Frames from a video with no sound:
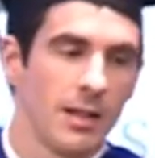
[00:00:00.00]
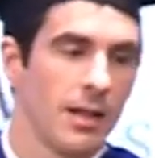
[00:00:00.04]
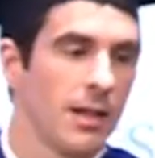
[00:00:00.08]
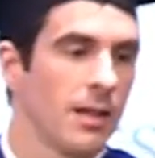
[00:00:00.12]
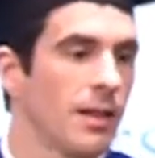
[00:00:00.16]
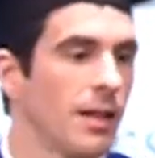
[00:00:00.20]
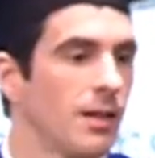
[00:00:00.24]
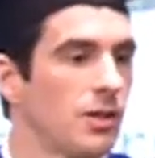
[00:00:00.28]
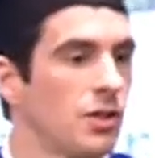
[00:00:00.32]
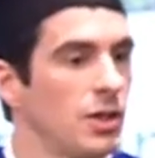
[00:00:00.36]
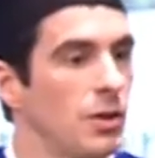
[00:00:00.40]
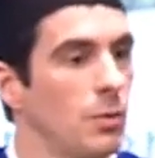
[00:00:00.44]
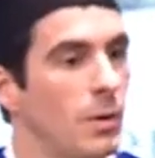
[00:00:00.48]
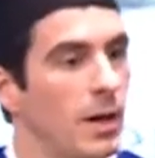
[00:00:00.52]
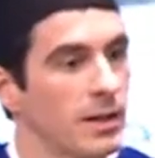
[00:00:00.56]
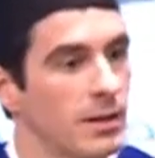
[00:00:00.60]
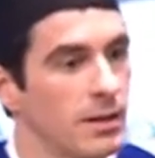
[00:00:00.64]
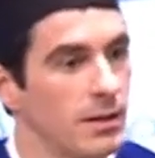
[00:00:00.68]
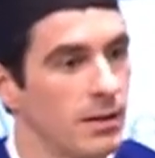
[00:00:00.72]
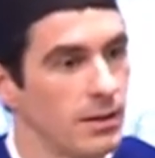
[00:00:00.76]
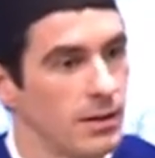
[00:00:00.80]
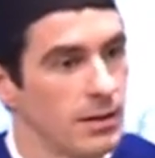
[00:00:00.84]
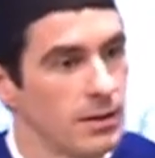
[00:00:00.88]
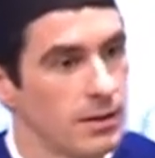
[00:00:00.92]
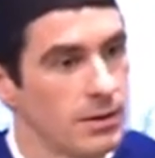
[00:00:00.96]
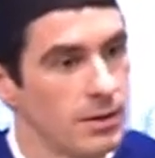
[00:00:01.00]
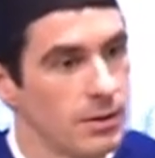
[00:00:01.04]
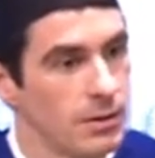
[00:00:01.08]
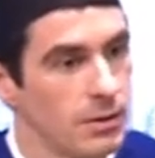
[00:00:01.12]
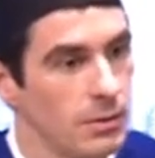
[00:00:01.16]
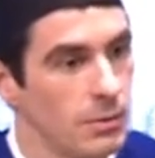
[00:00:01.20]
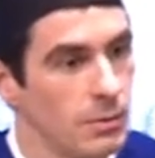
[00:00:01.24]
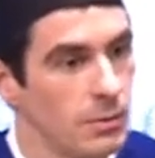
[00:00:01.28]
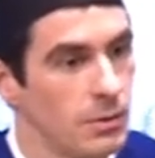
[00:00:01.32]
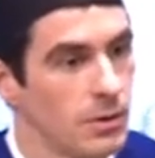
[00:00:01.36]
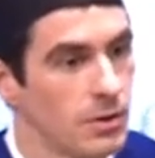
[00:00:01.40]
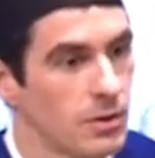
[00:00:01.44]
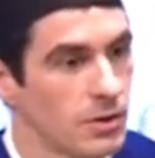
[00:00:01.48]
that she wanted
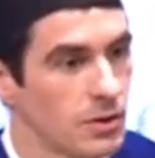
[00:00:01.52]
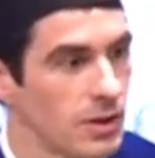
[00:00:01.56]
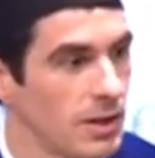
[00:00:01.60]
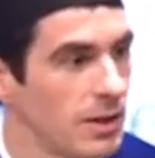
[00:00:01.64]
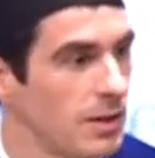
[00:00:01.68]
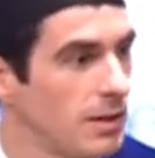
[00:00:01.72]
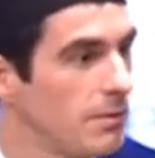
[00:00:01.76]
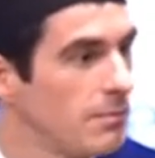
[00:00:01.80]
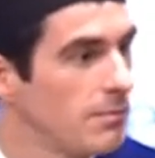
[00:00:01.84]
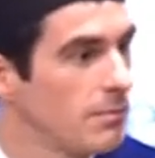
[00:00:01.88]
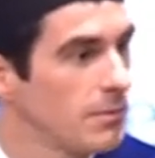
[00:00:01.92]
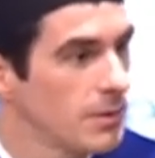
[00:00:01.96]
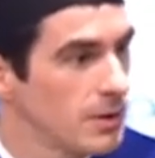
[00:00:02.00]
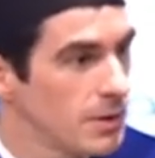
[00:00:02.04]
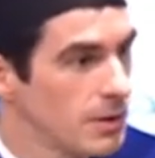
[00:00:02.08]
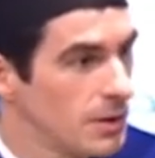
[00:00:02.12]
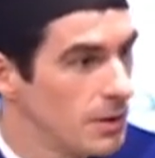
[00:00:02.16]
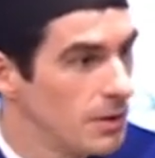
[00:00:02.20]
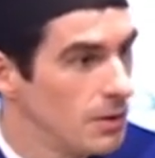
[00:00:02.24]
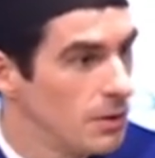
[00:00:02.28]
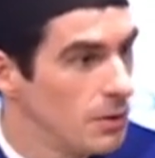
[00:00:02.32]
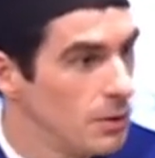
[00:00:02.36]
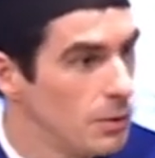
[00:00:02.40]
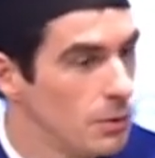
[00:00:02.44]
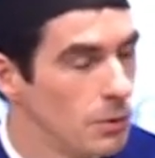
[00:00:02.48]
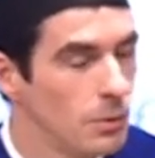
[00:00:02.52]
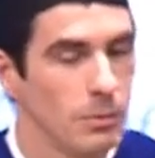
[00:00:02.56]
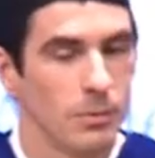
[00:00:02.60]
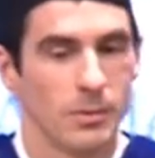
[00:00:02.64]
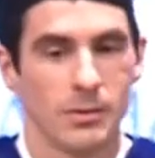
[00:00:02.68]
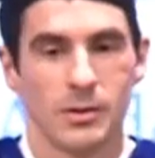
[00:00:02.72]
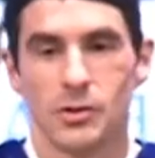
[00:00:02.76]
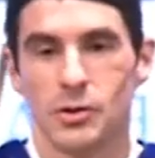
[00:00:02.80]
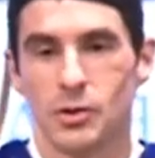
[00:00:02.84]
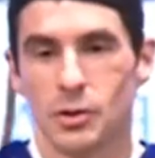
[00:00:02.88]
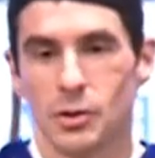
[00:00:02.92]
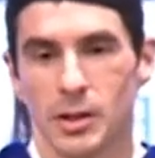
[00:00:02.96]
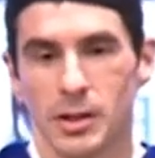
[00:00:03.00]
to see the new
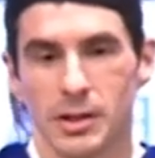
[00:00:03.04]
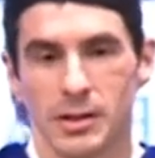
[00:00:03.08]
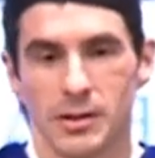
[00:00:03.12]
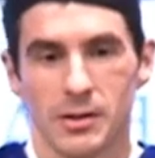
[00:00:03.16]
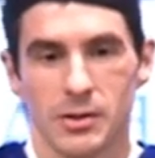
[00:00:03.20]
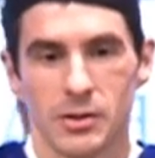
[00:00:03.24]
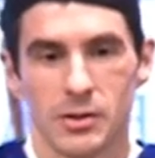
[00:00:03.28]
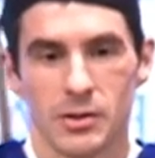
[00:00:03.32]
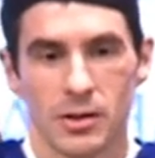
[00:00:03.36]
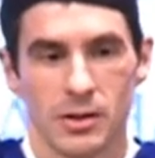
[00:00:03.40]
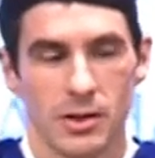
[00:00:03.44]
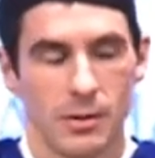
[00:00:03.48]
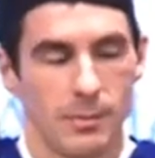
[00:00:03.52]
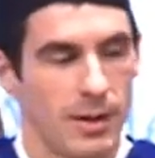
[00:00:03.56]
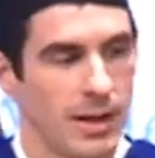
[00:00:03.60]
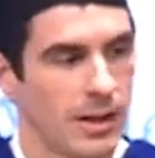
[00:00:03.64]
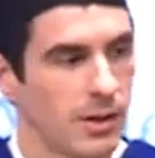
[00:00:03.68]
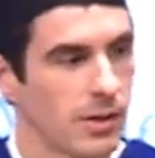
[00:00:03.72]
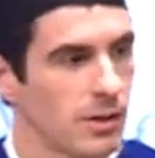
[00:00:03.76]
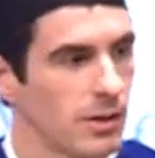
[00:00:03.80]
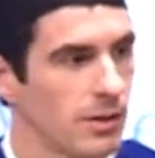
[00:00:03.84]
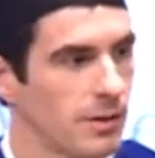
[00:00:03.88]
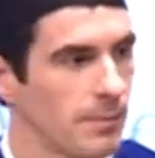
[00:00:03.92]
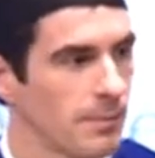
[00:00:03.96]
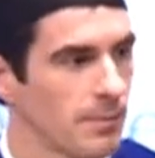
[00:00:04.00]
joiners to Dimensional.